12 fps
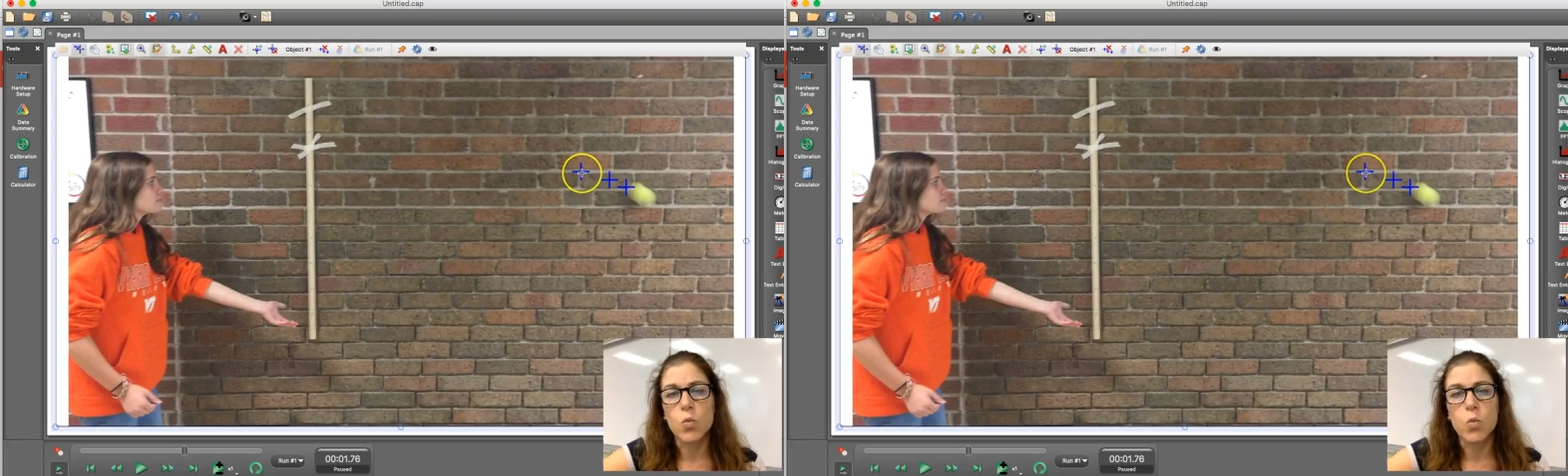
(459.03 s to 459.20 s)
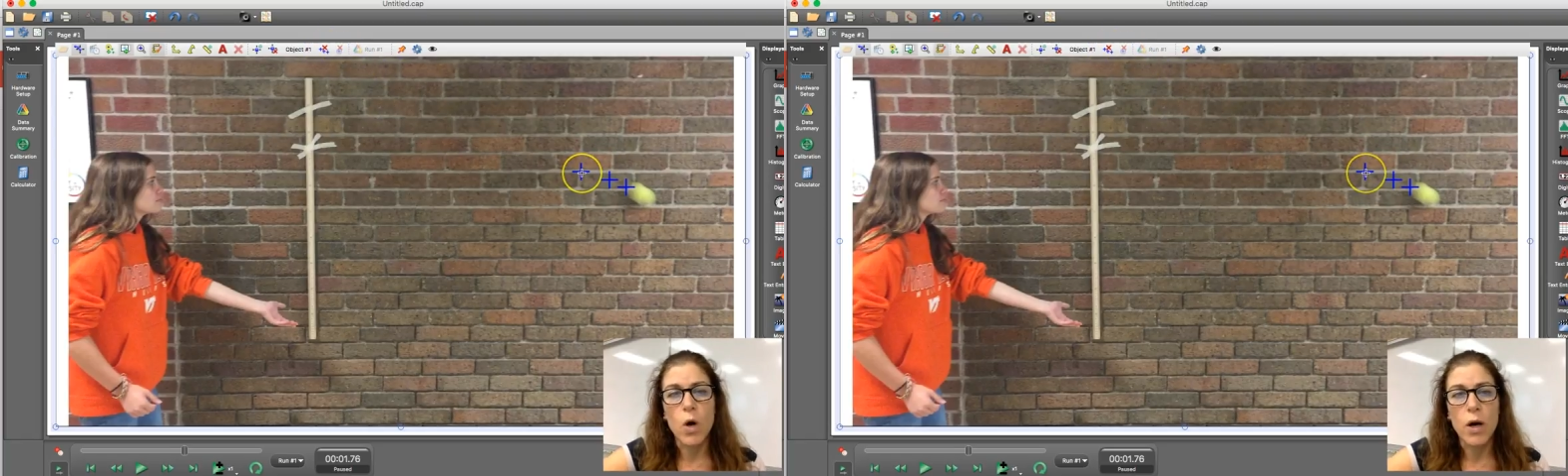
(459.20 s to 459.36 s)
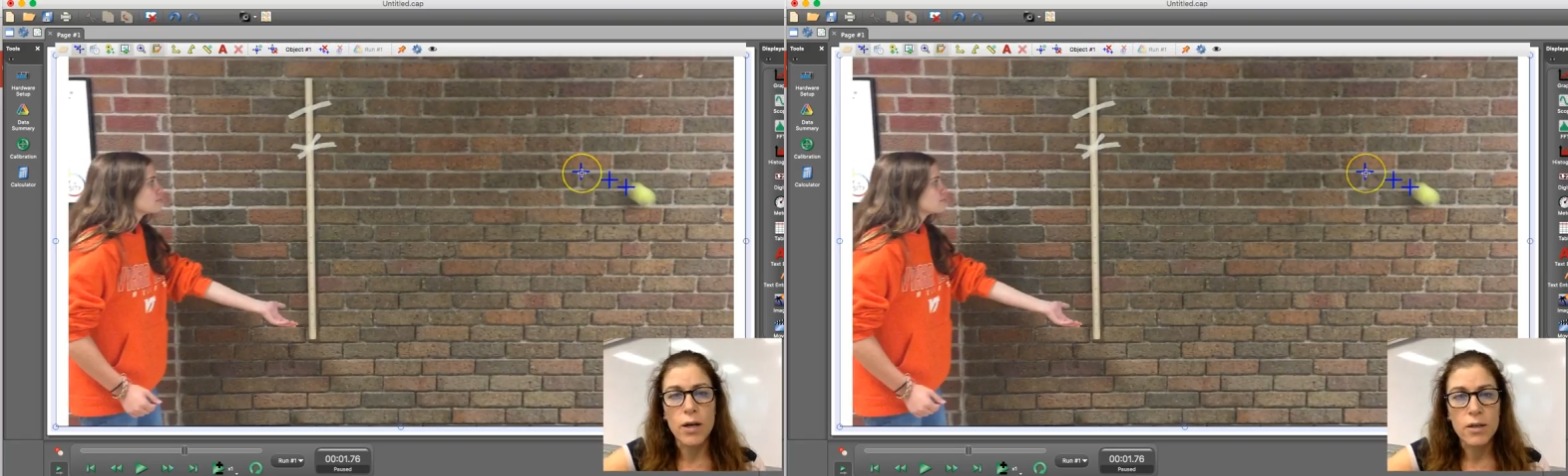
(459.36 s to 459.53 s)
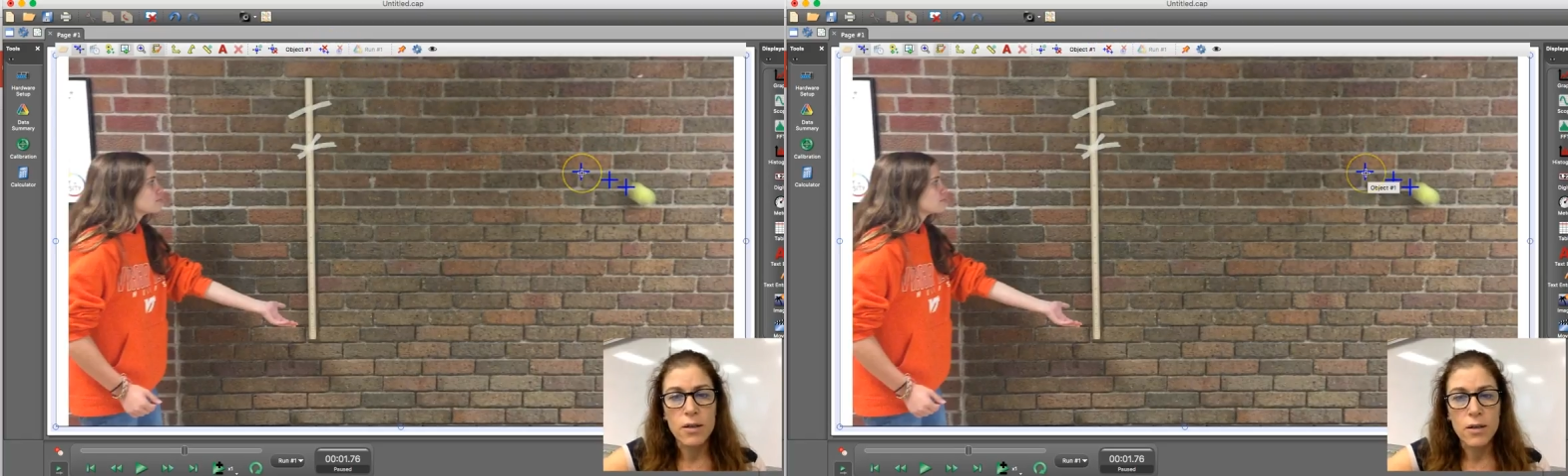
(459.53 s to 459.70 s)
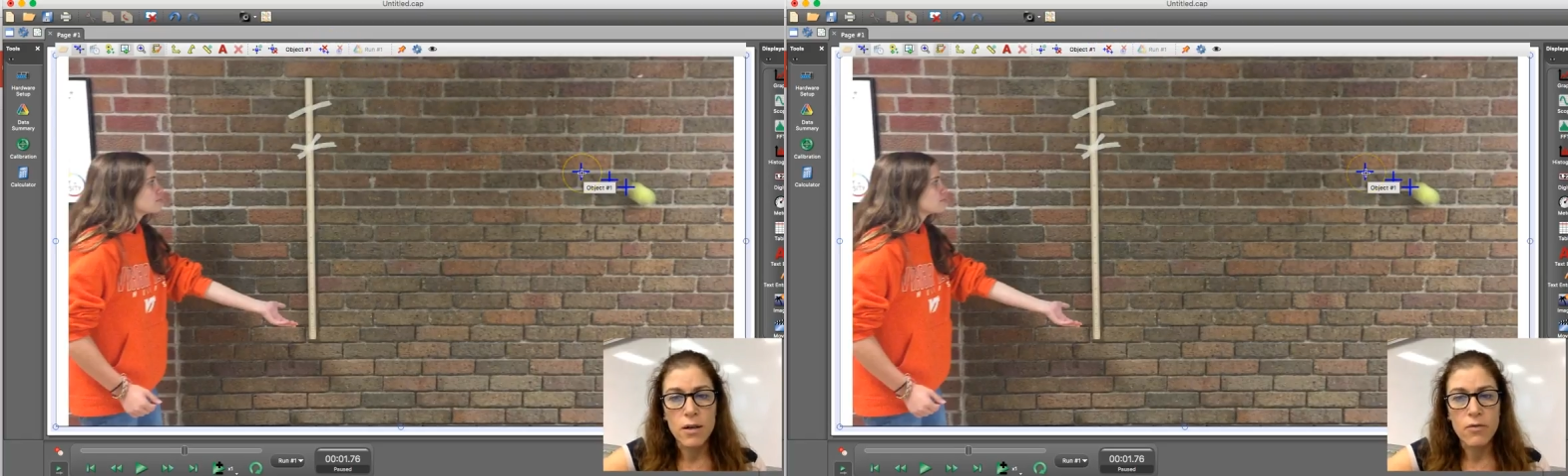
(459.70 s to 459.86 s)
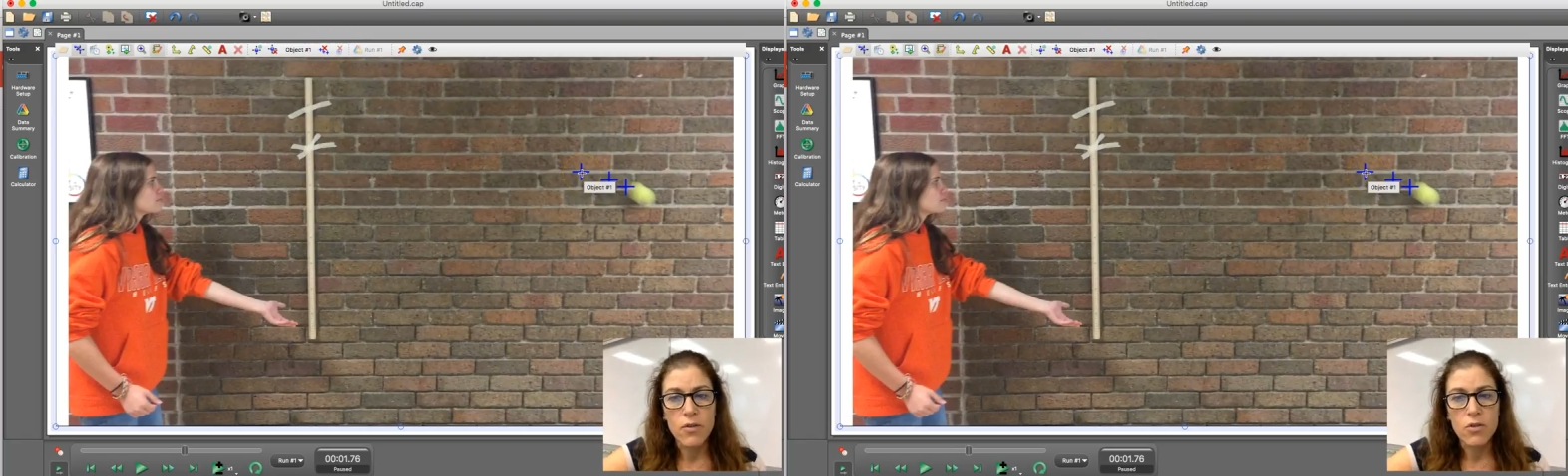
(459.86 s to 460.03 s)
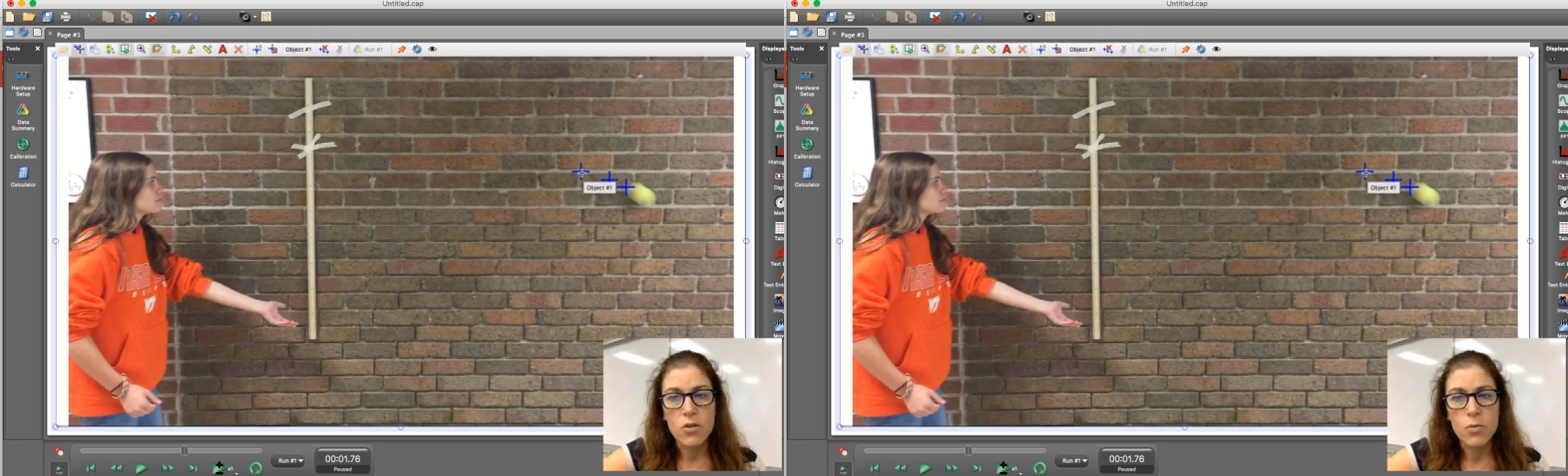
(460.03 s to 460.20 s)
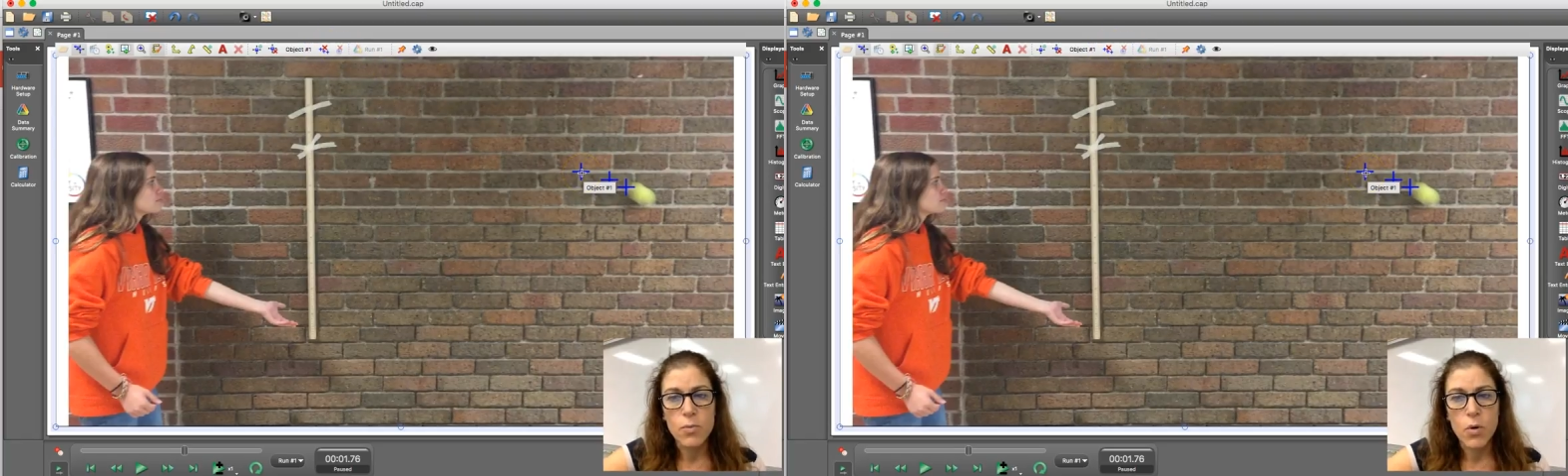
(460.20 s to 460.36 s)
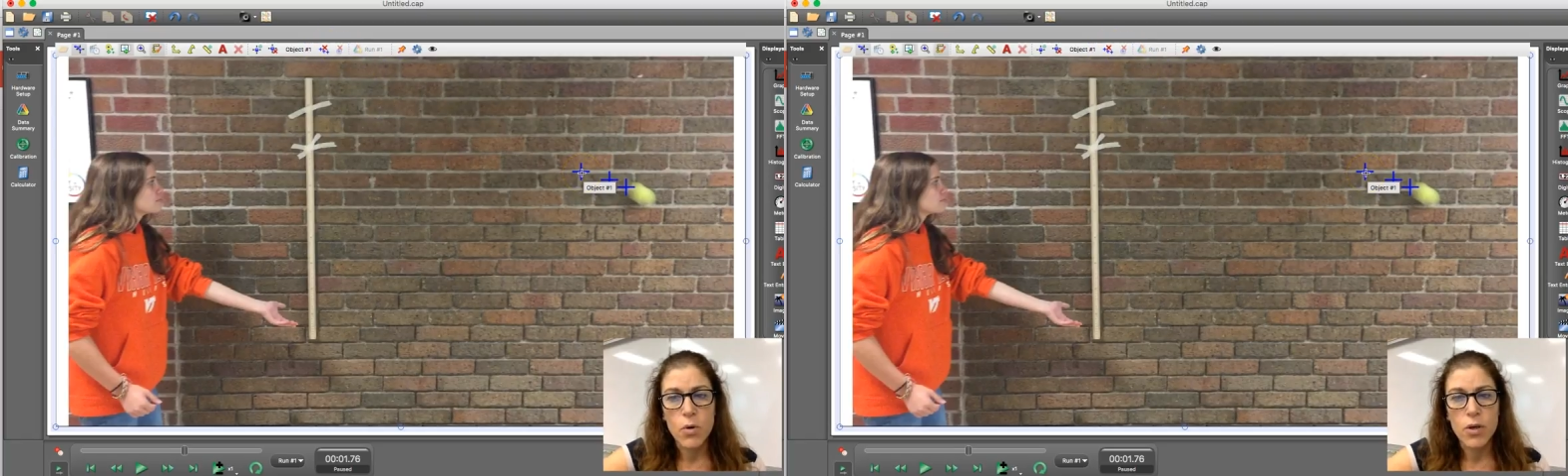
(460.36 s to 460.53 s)
one of those
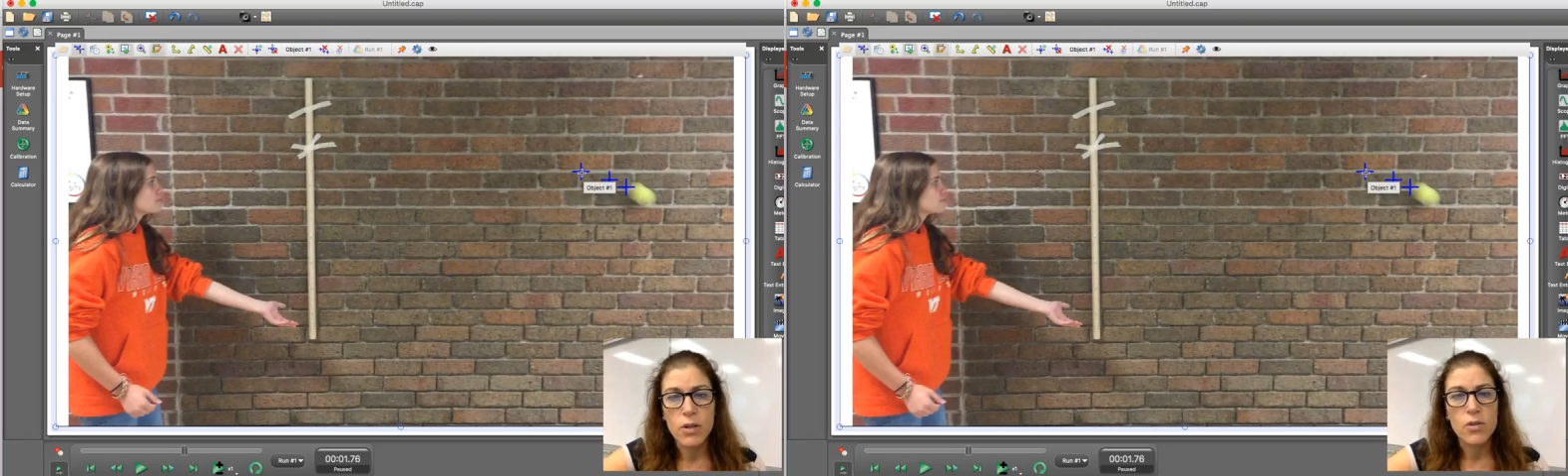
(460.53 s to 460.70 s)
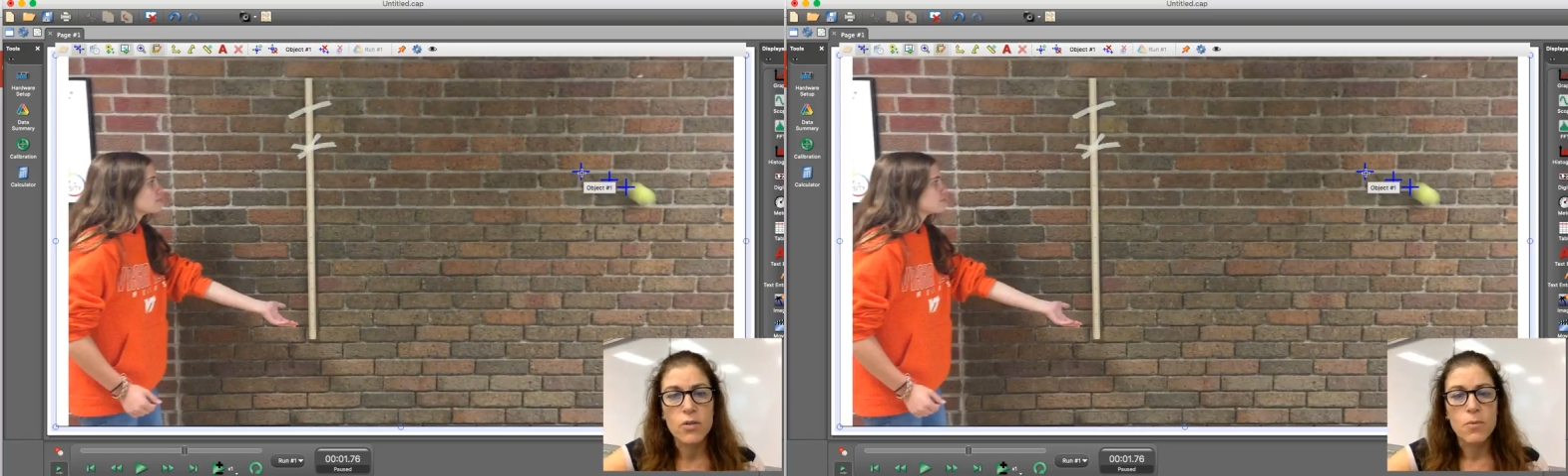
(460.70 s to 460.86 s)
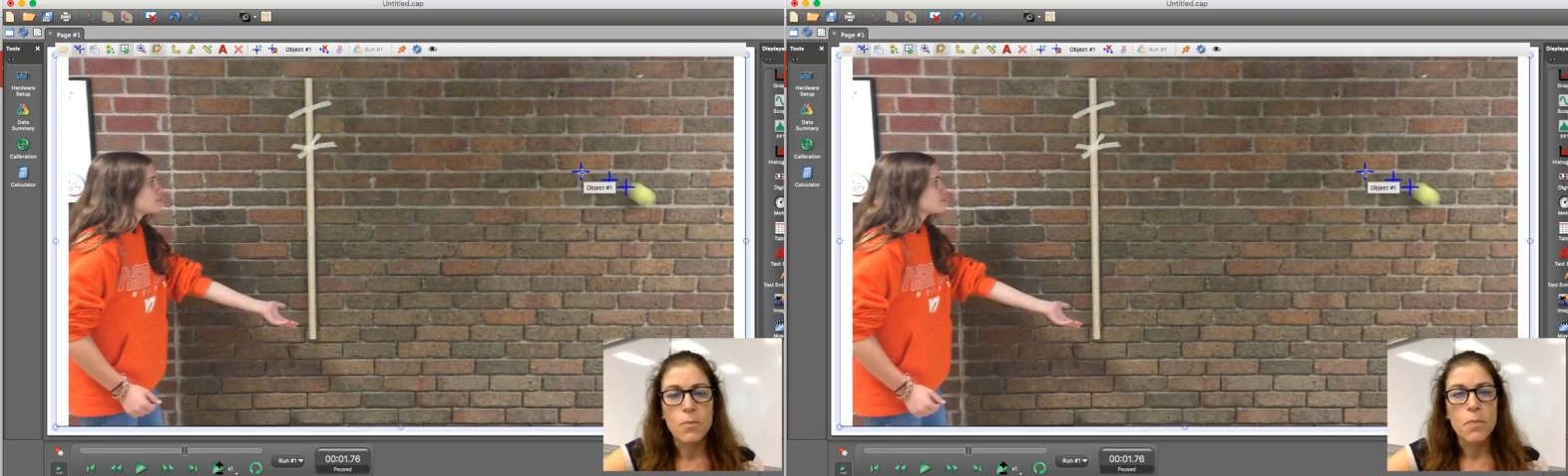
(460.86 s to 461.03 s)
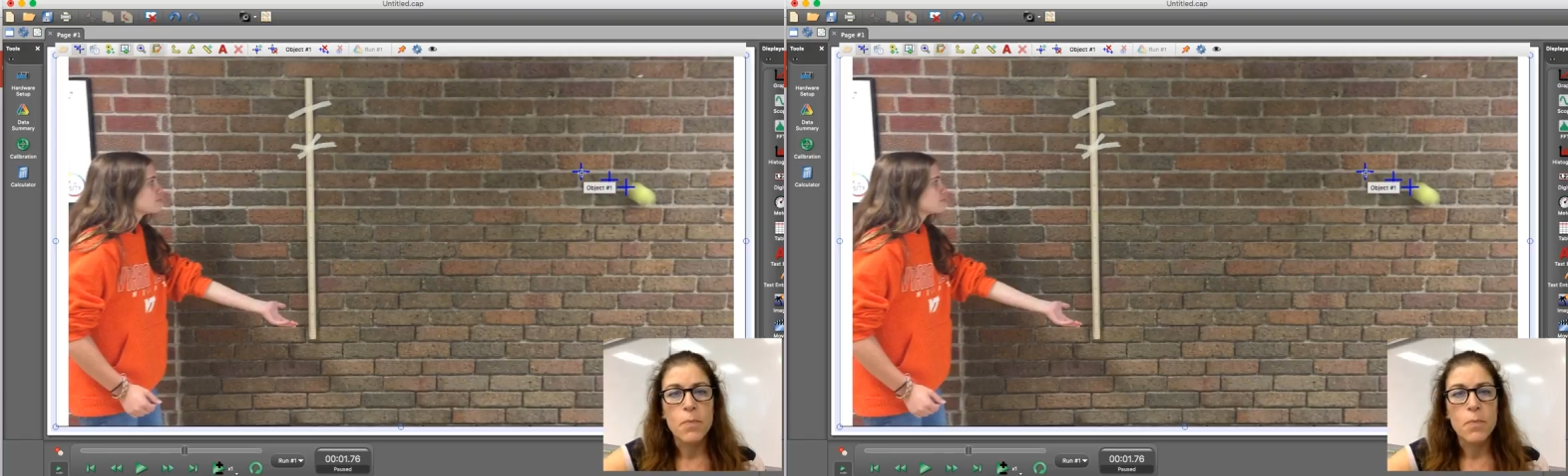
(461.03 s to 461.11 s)
points,